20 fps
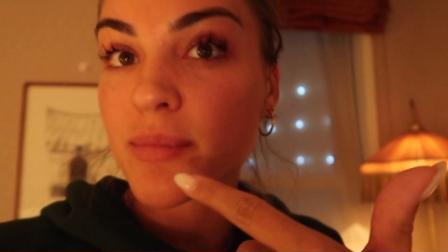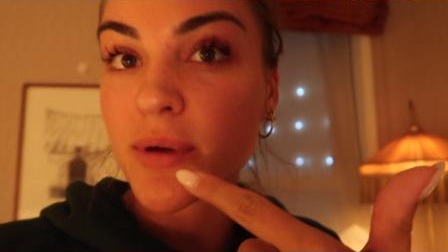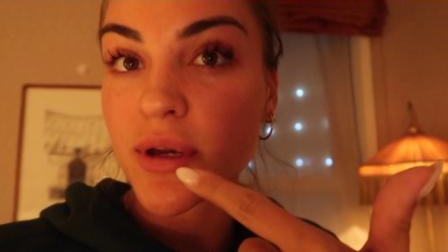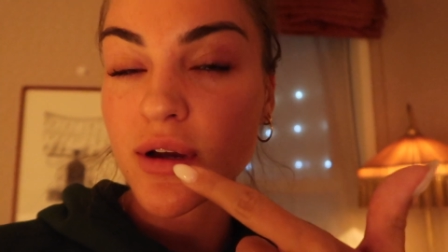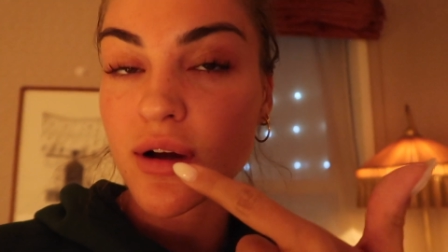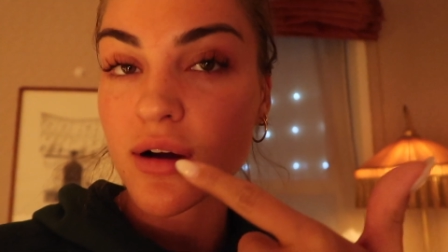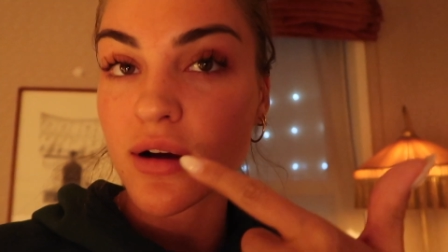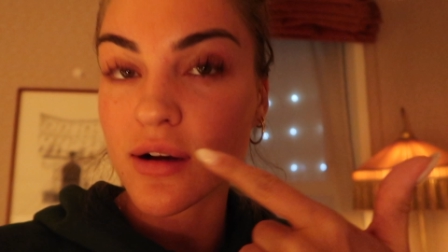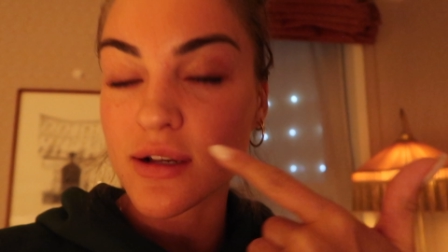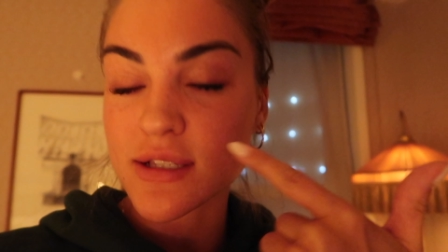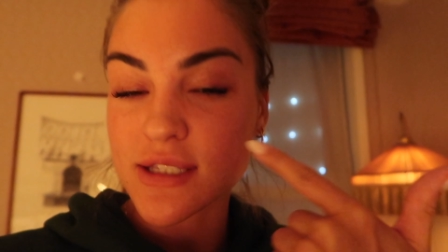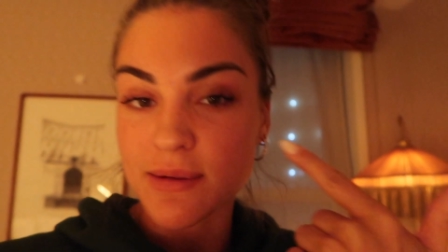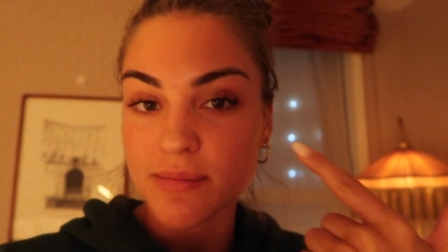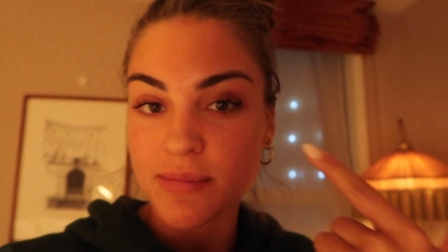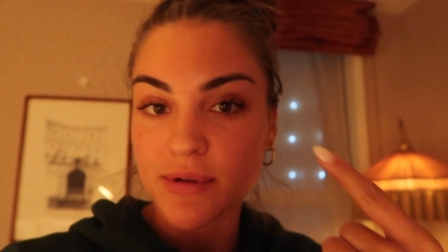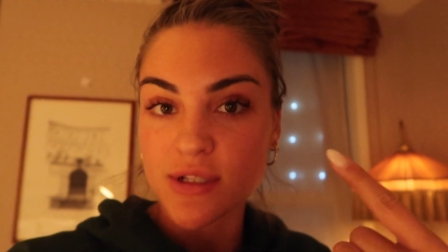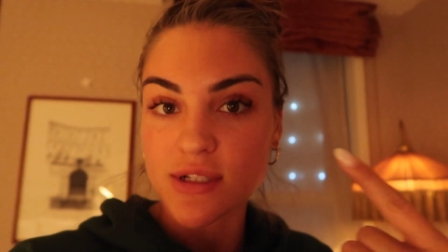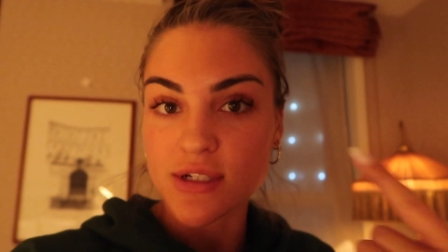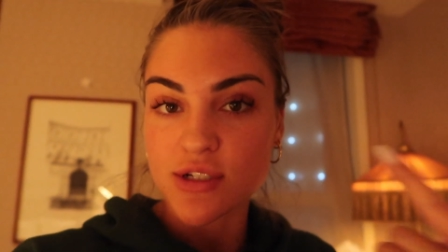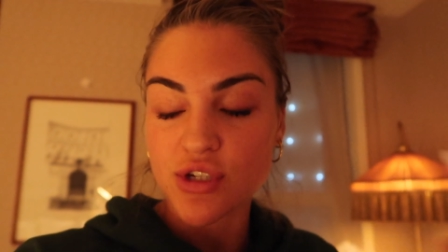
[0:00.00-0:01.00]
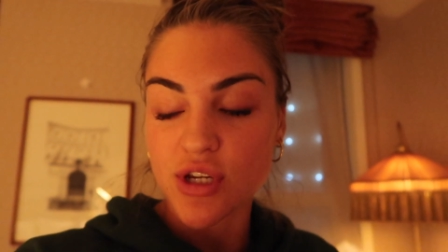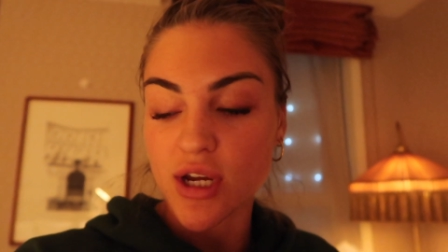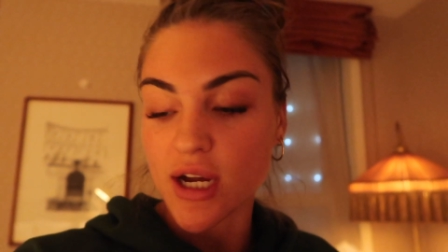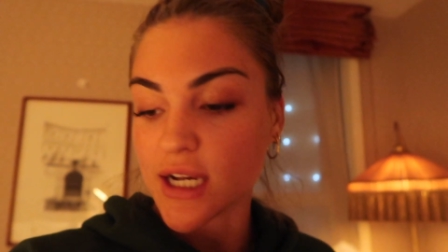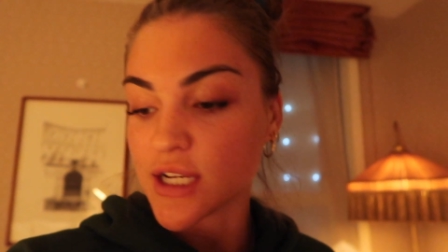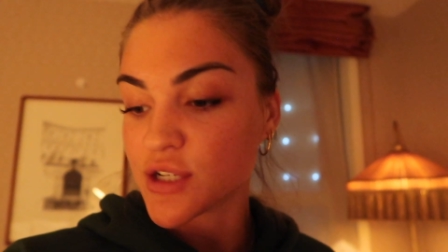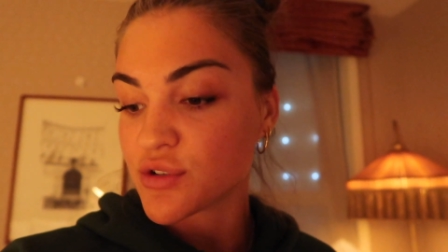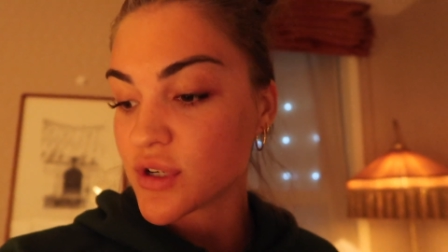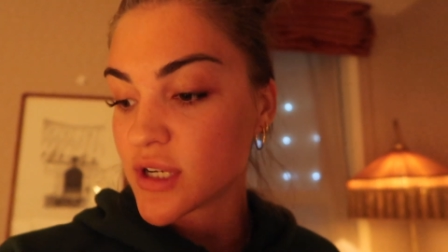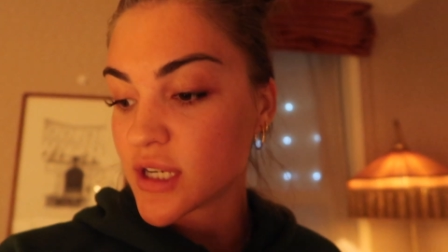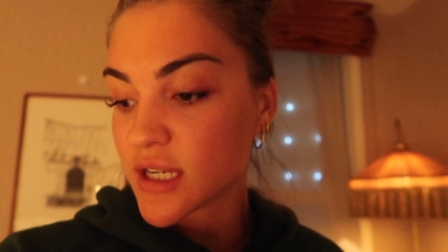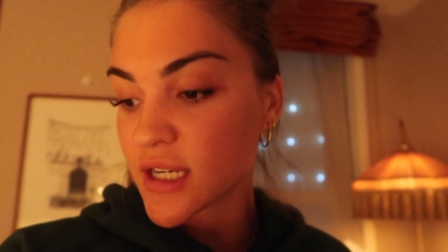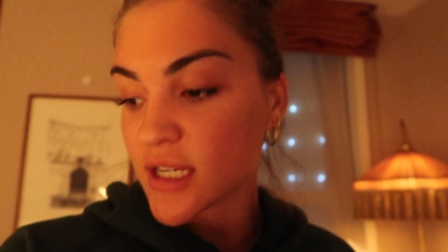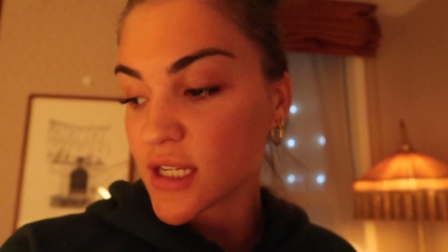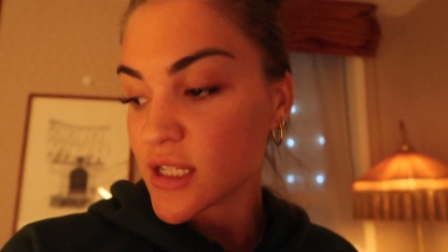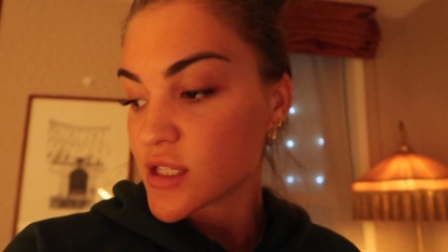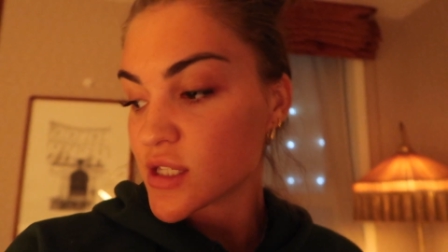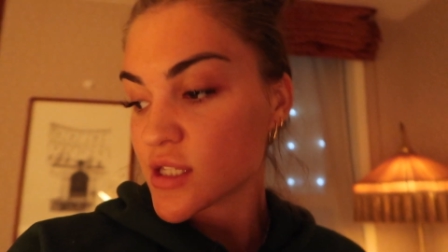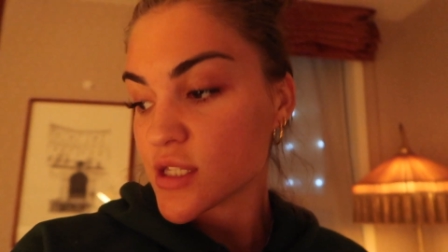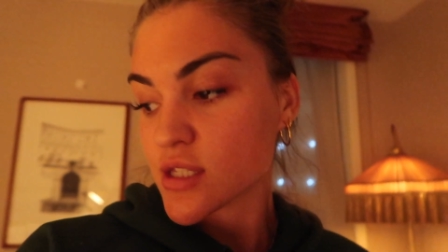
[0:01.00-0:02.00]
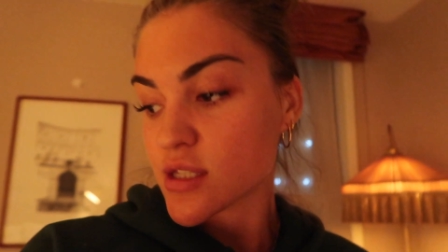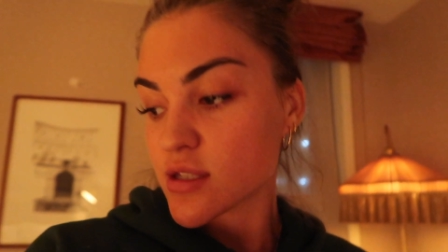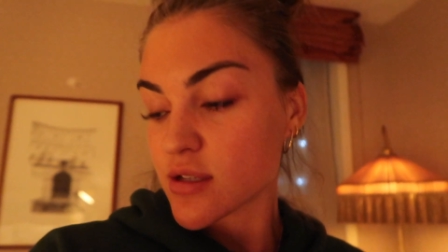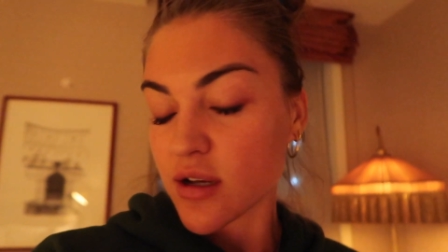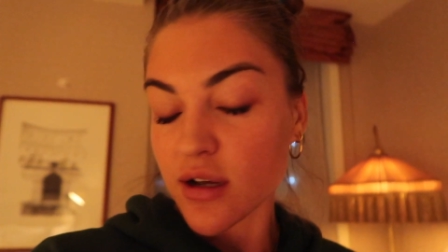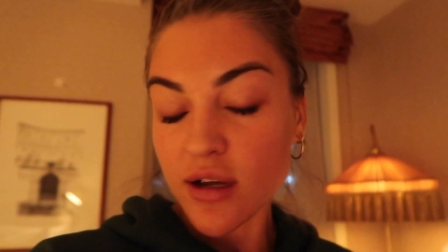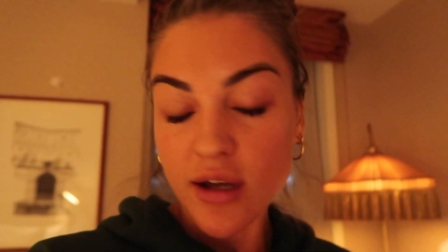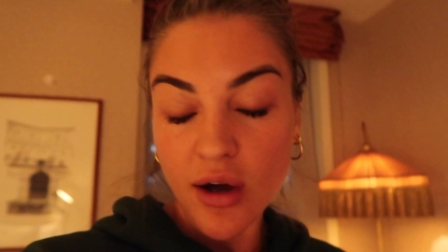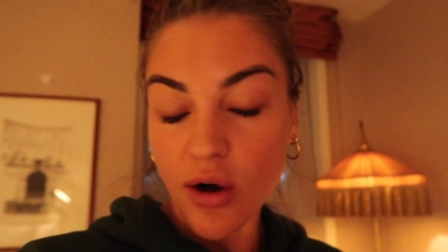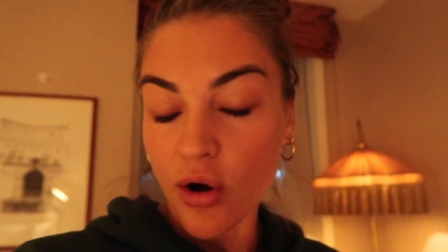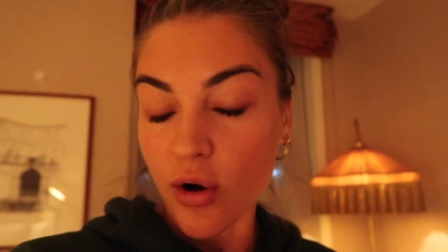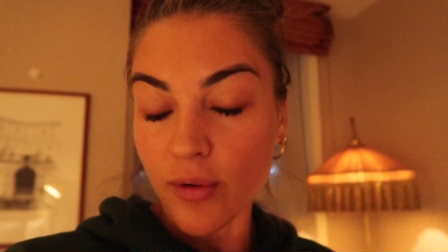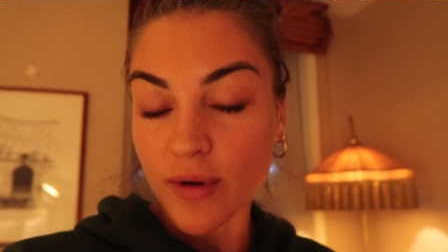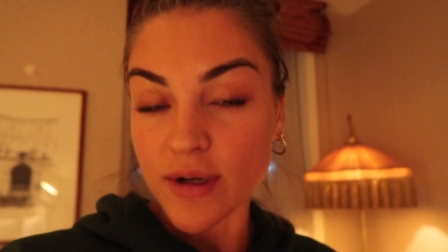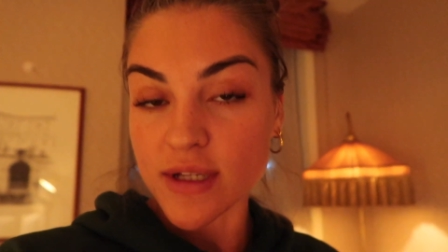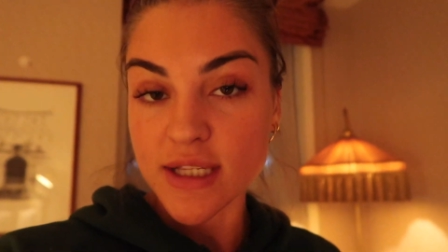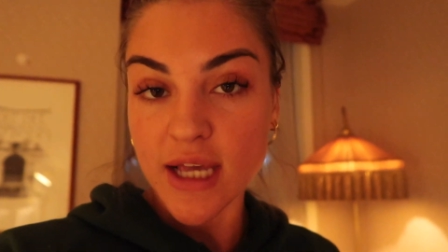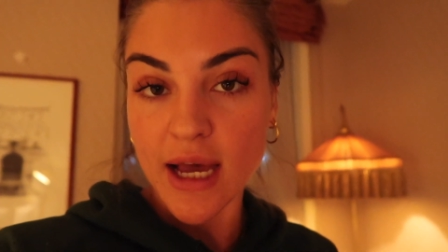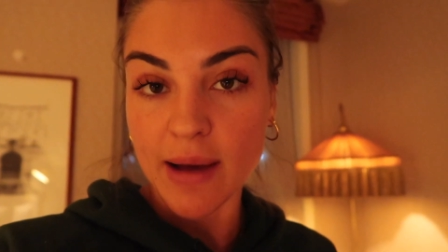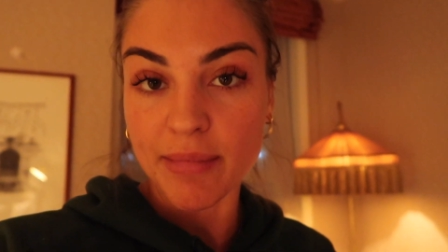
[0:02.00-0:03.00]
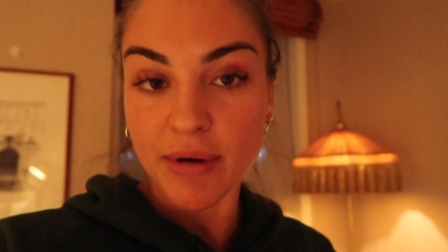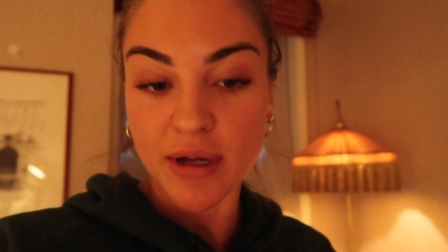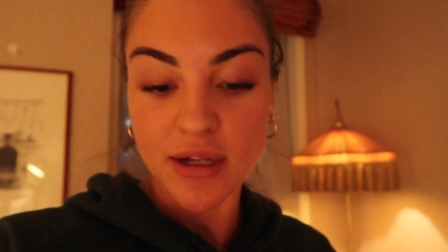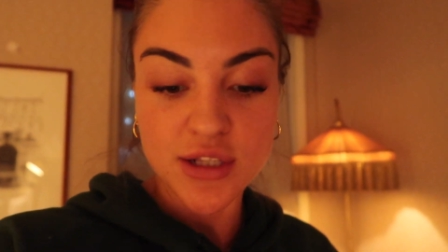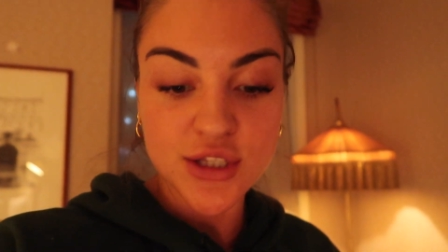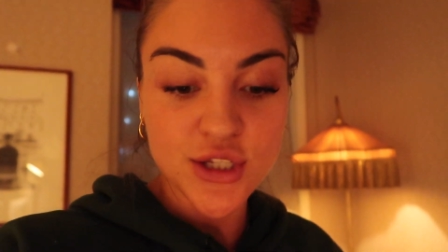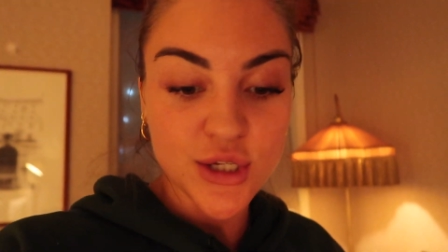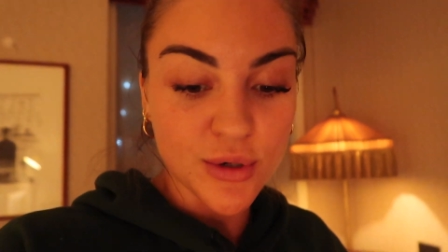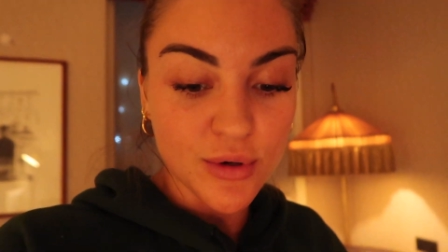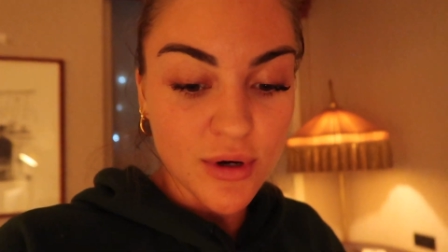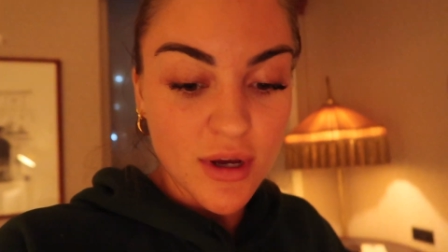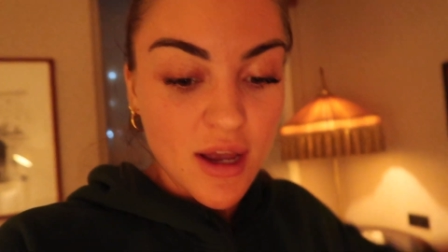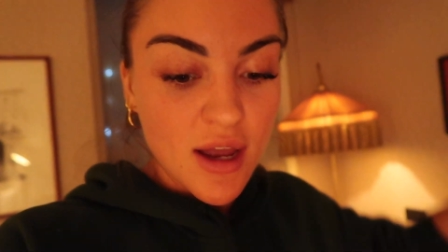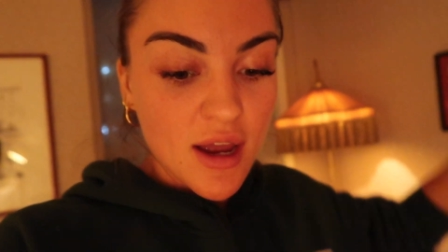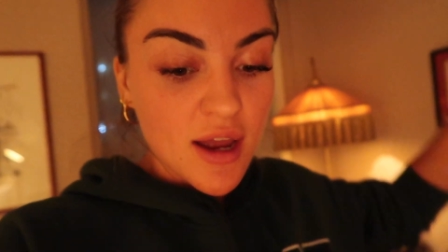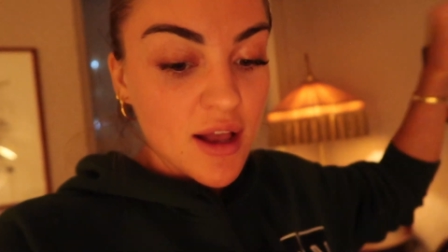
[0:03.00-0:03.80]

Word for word: because I've been dehydrated it's always happens so